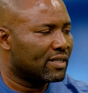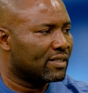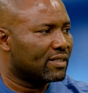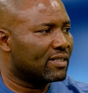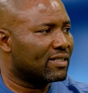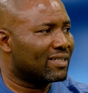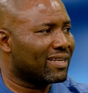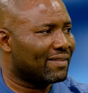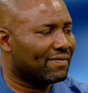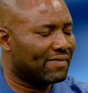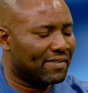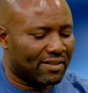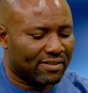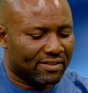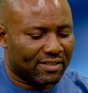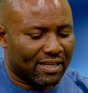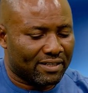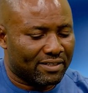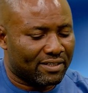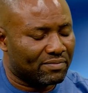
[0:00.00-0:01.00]
These are
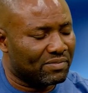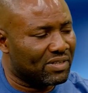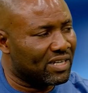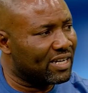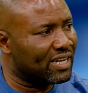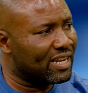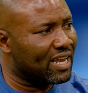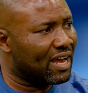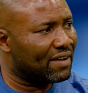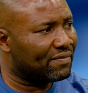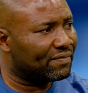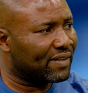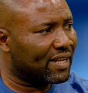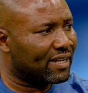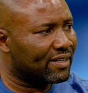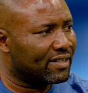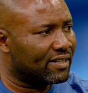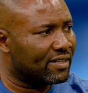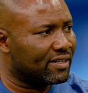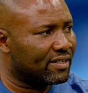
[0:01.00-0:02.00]
things that immediately
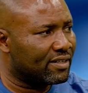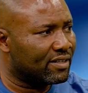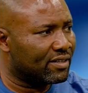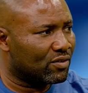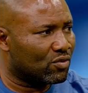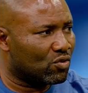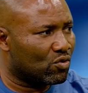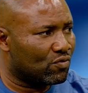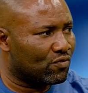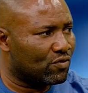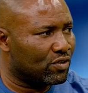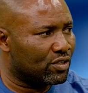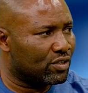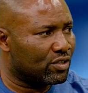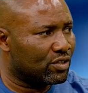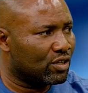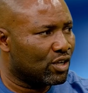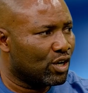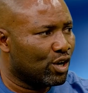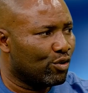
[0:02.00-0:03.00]
after the
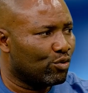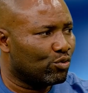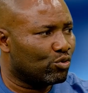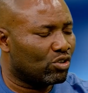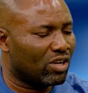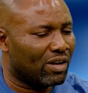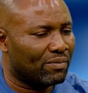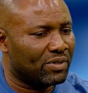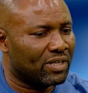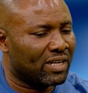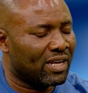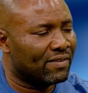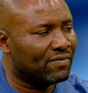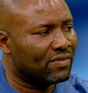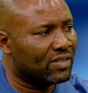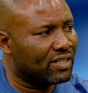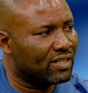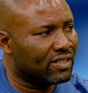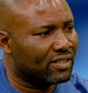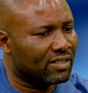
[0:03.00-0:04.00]
COVID, we should have been
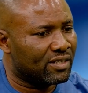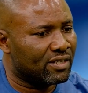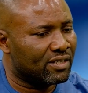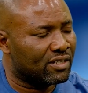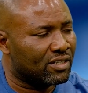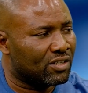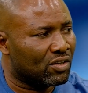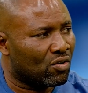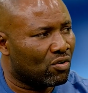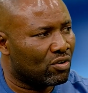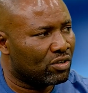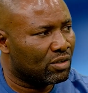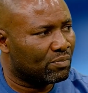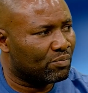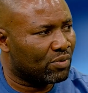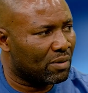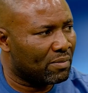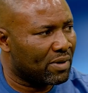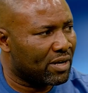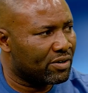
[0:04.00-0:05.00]
having these things in all the
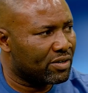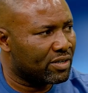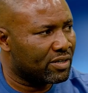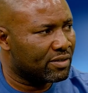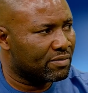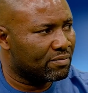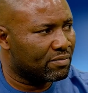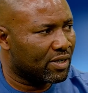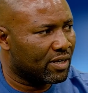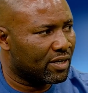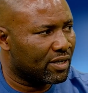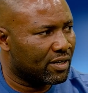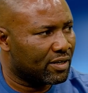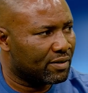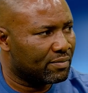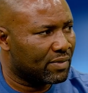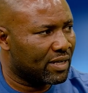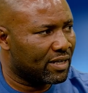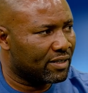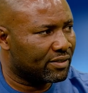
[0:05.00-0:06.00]
primary
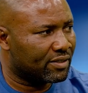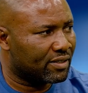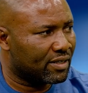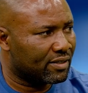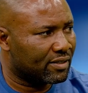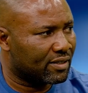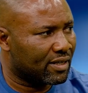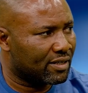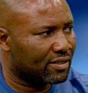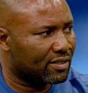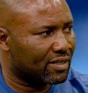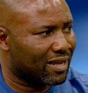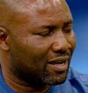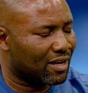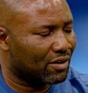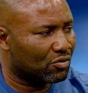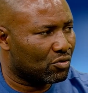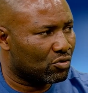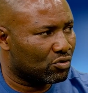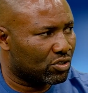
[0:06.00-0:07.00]
health centers
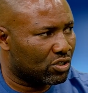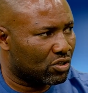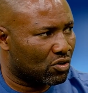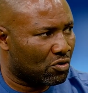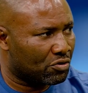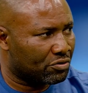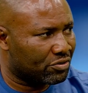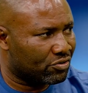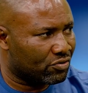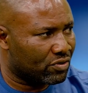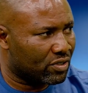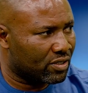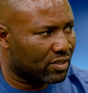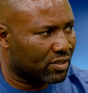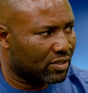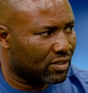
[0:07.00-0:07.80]
across the country